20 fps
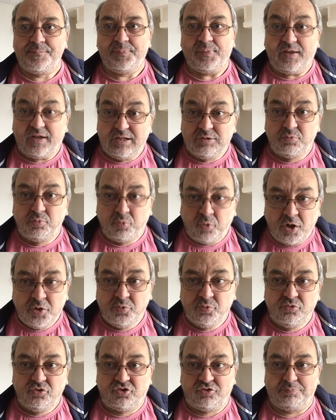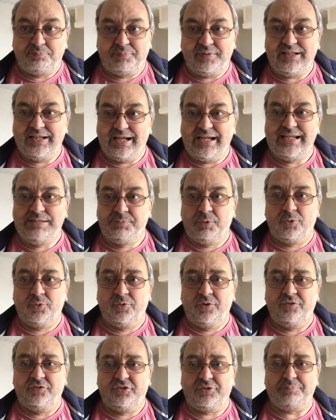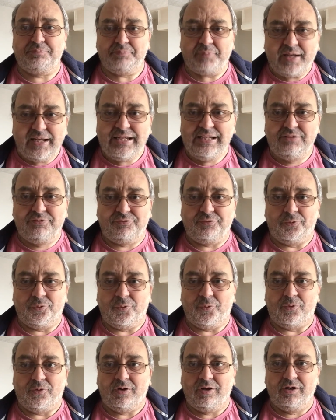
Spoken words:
I won't be able to pay for.